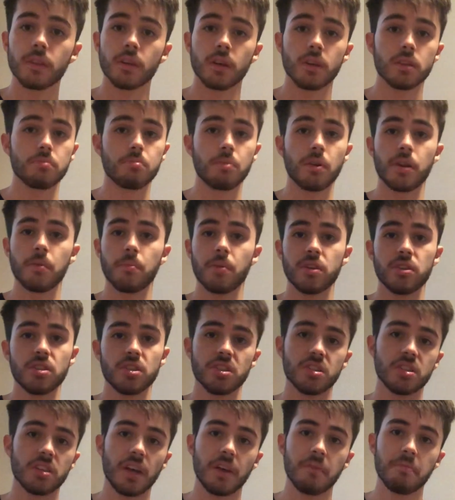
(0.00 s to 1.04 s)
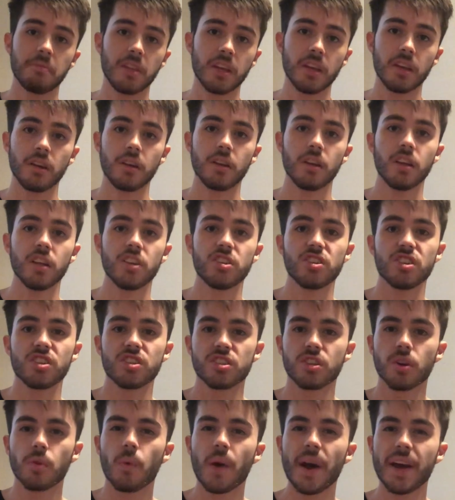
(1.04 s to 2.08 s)
It's pretty much the same thing. It's just
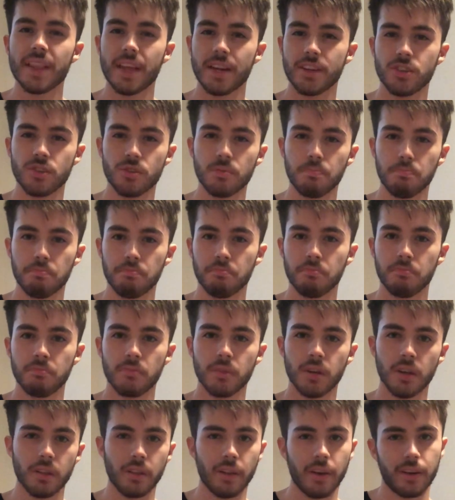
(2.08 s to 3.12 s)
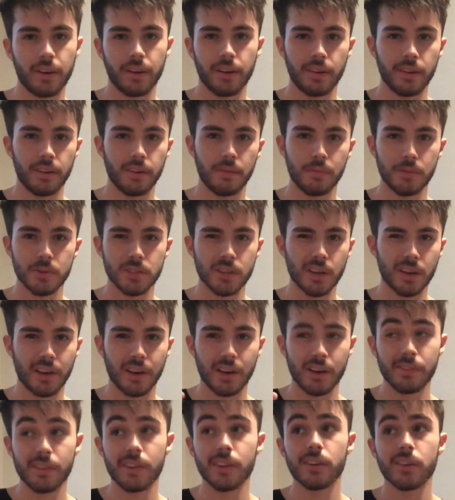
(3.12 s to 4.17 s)
the way that you like almost like
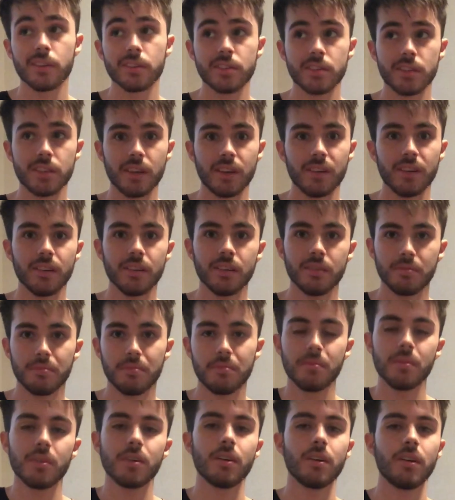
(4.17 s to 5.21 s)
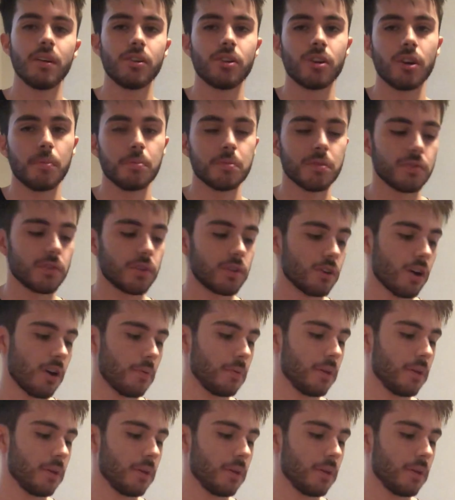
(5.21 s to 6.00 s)
kind of enunciate it in terms of guitar